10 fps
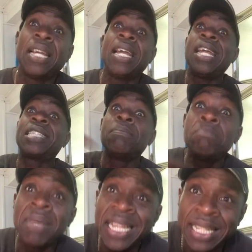it's
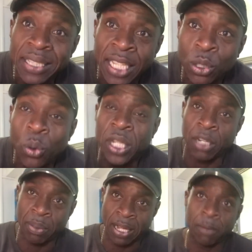me they're talking
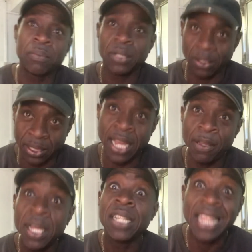about. Okay,
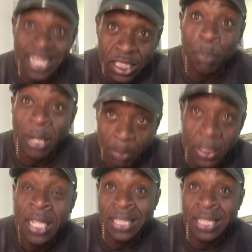that's the people.